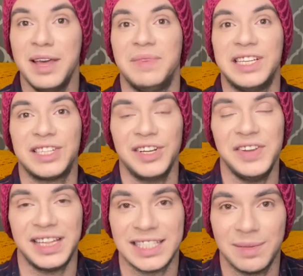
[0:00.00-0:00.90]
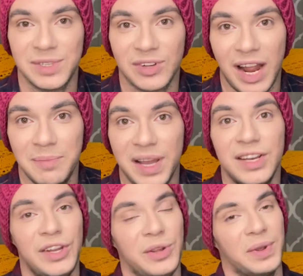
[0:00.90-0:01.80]
be sure you hit that subscribe
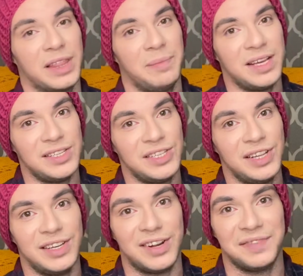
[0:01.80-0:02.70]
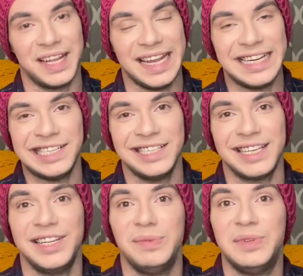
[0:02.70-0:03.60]
button, you ring the bell so you get notifications
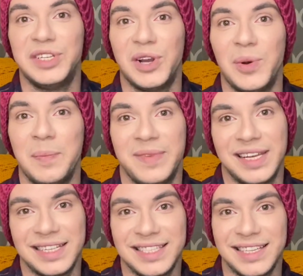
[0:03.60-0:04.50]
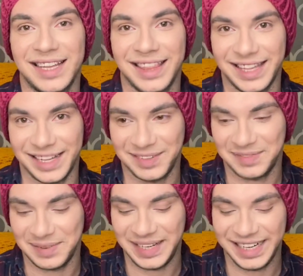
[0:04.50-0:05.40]
and you don't miss a thing
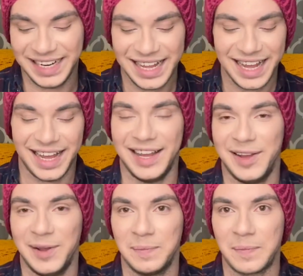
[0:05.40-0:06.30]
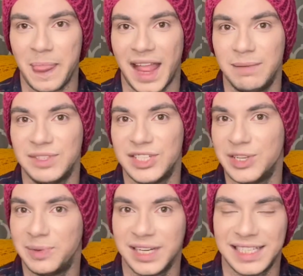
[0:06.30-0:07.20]
from me. Um, I'm
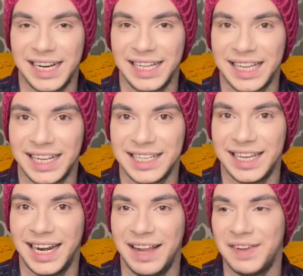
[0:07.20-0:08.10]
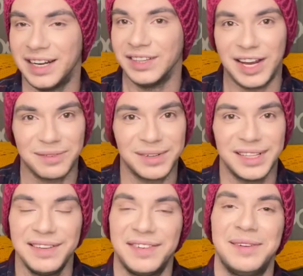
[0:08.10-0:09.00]
super excited. Like I said, I found a lot of
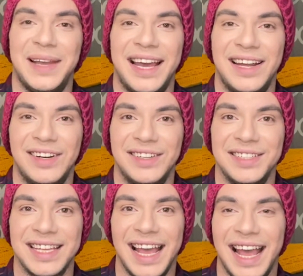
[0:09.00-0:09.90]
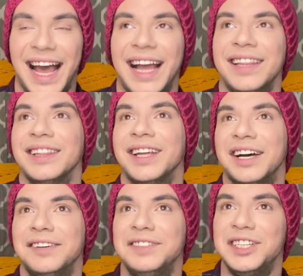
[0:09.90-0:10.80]
really fun patterns. I
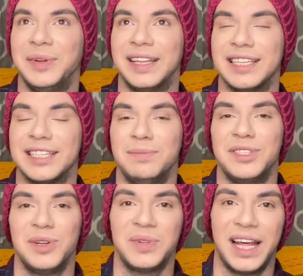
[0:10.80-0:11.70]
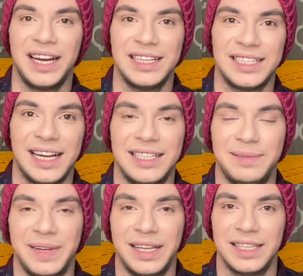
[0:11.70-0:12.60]
love doing this. I'm so glad I decided to
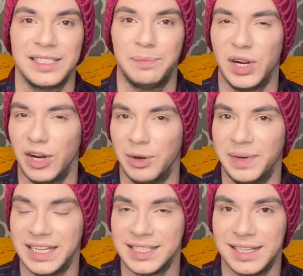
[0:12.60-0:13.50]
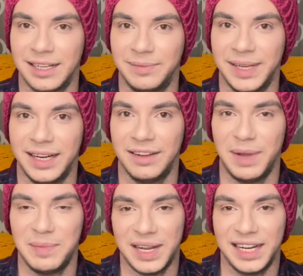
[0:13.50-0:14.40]
make this a permanent segment of
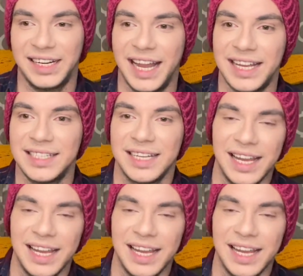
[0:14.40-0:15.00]
my podcast